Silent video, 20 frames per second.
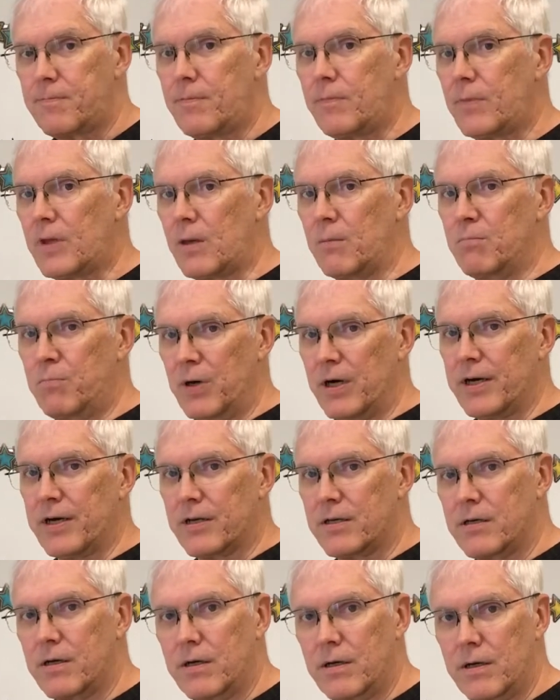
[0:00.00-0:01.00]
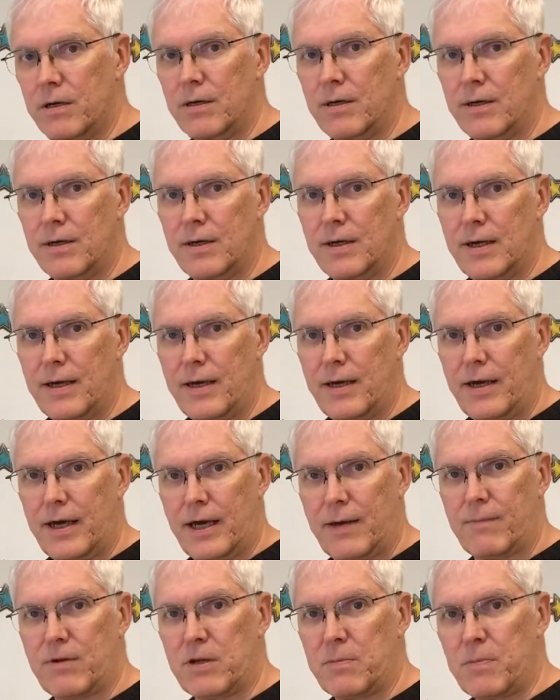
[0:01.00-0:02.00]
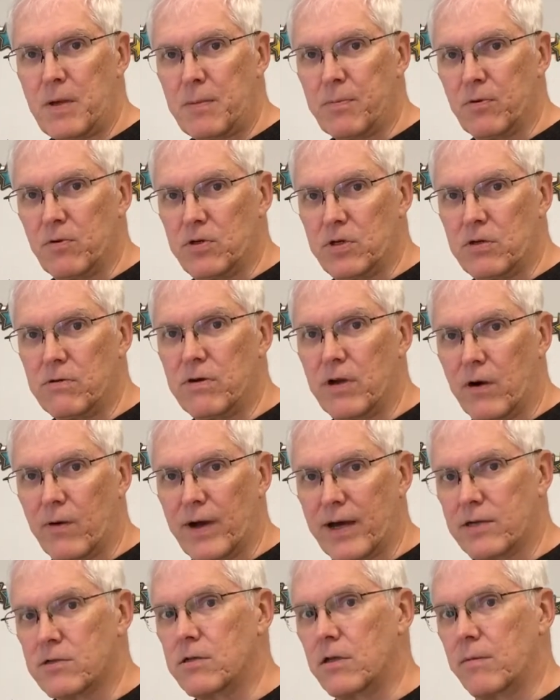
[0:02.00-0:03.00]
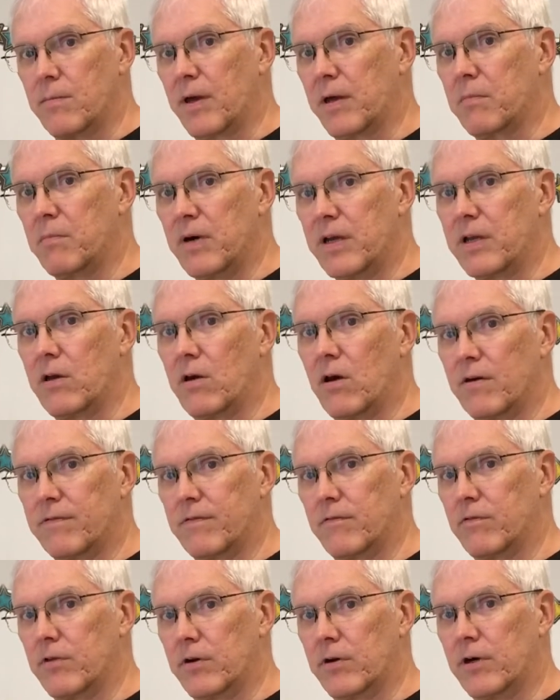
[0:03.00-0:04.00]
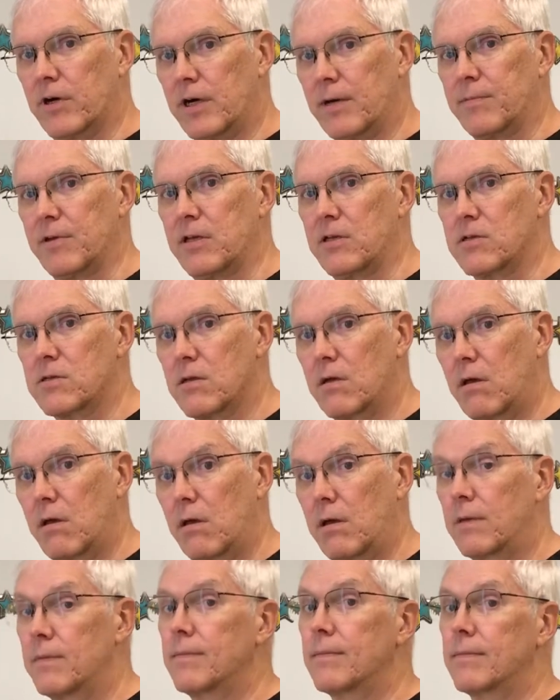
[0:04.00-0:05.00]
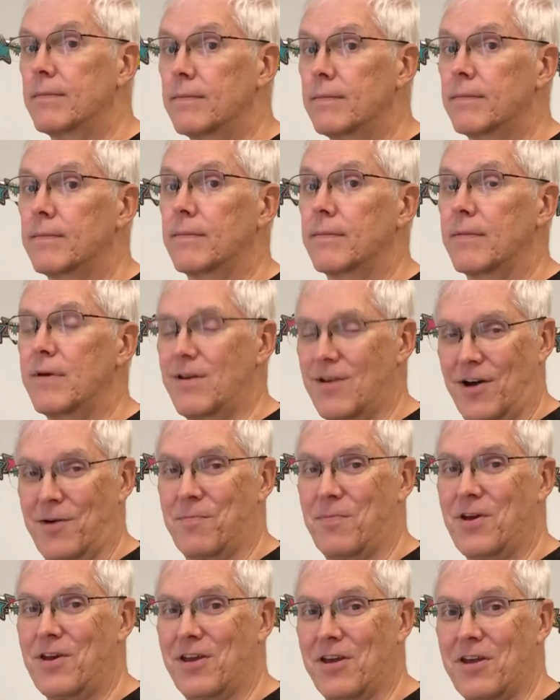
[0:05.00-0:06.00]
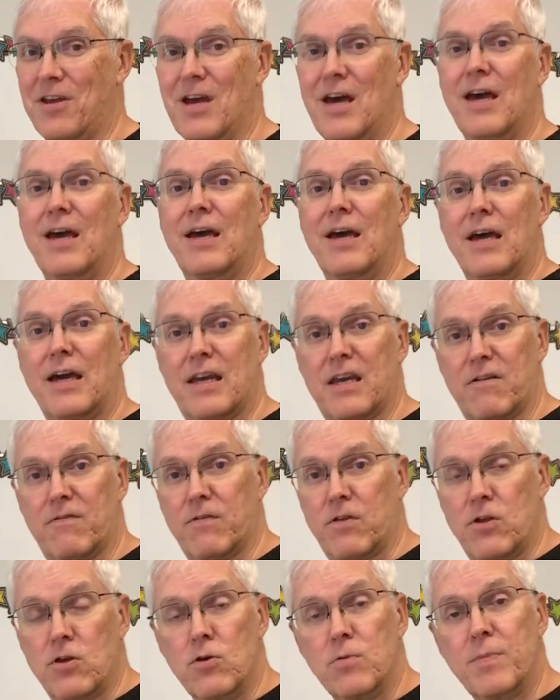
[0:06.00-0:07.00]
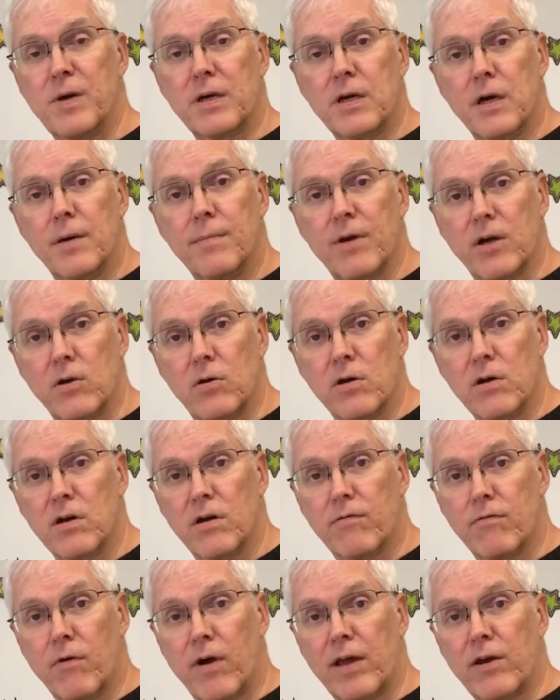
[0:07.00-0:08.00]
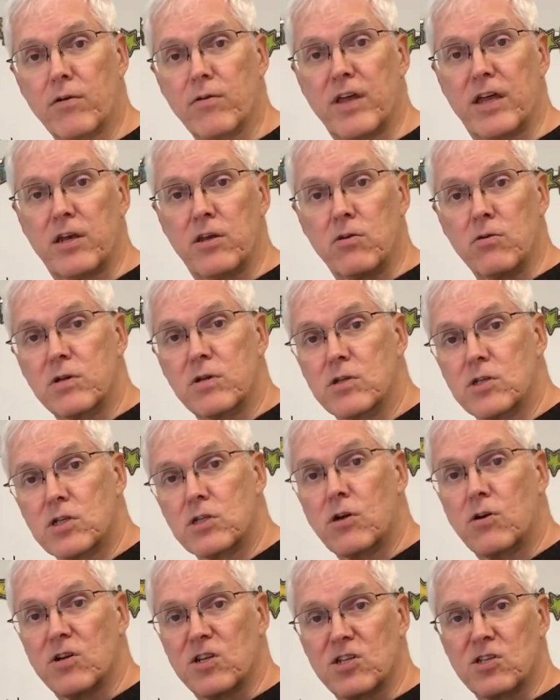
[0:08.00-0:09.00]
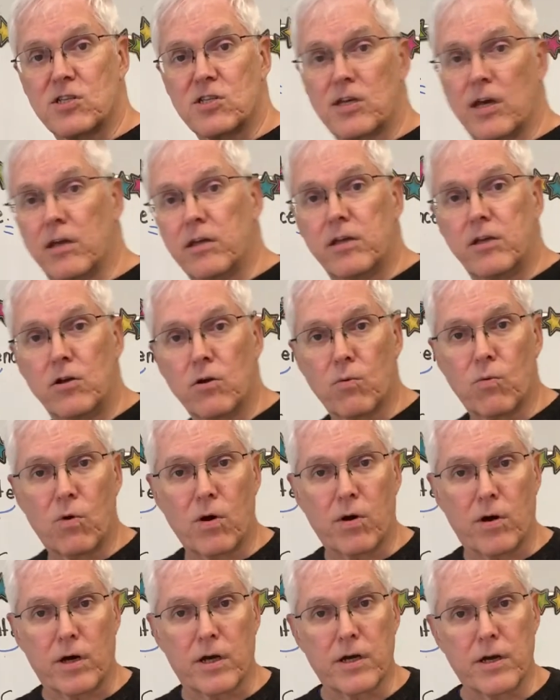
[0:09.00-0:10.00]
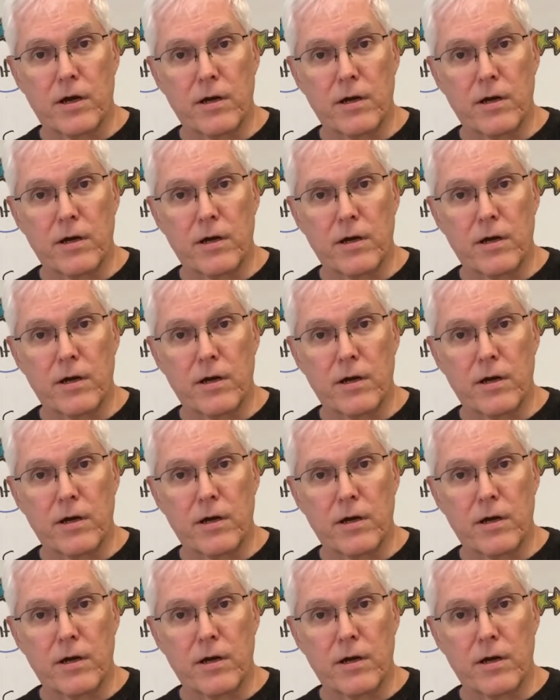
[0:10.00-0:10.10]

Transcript: But how many people do you know actually make money off of their hobbies? Not many. And if you become a good enough writer that you can start selling your work,